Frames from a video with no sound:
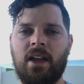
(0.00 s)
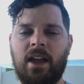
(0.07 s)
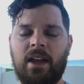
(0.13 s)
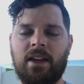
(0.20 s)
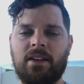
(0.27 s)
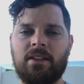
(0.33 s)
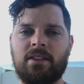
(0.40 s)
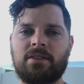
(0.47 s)

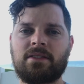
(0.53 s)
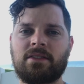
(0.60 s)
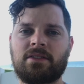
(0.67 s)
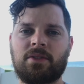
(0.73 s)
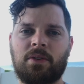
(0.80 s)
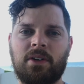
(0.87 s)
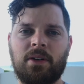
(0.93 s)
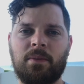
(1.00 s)
And it's a
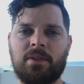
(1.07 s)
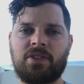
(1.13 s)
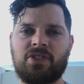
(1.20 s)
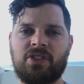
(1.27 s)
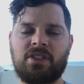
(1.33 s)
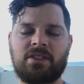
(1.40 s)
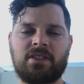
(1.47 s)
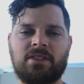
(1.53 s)
story in which
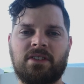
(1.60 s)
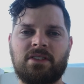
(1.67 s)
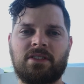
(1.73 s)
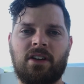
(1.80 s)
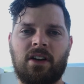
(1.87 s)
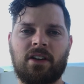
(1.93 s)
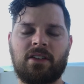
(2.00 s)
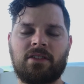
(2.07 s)
Jesus is
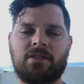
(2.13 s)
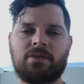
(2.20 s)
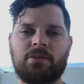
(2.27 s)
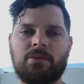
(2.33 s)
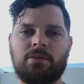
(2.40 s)
talking